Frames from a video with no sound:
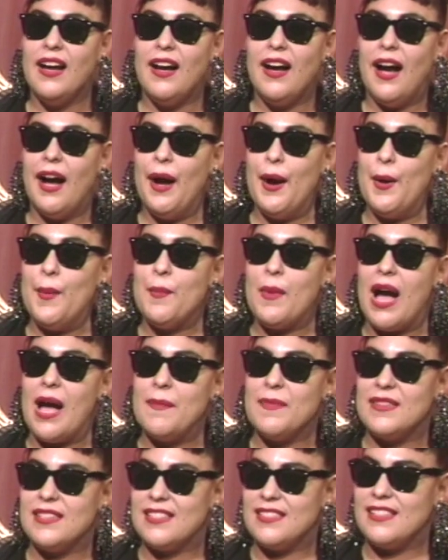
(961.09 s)
Um,
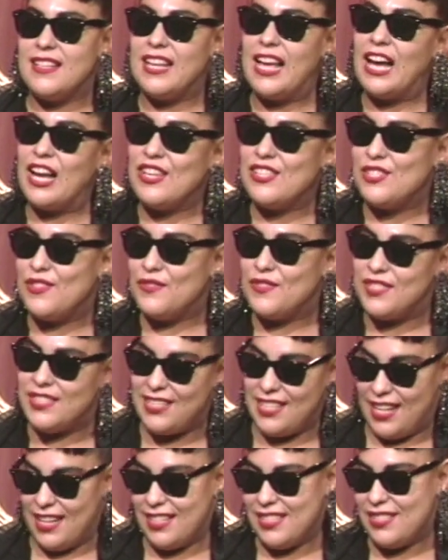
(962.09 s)
I'm the, the youngest of
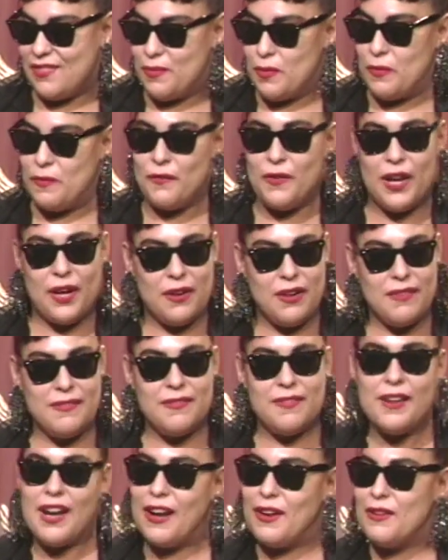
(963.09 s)
six from a very,
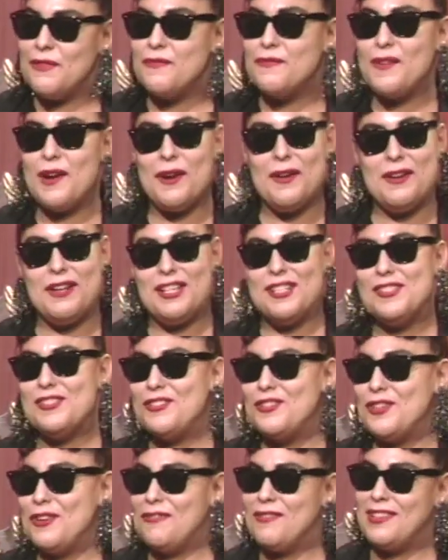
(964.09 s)
very, very
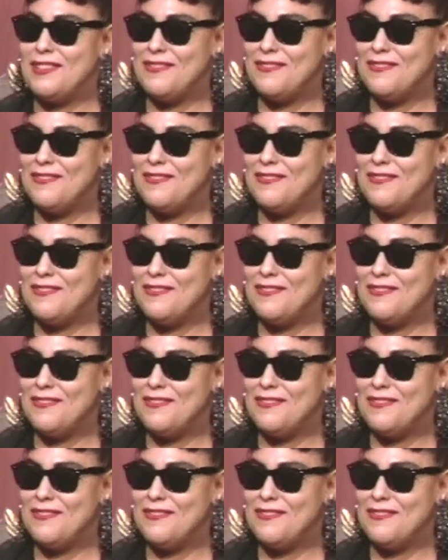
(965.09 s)
conservative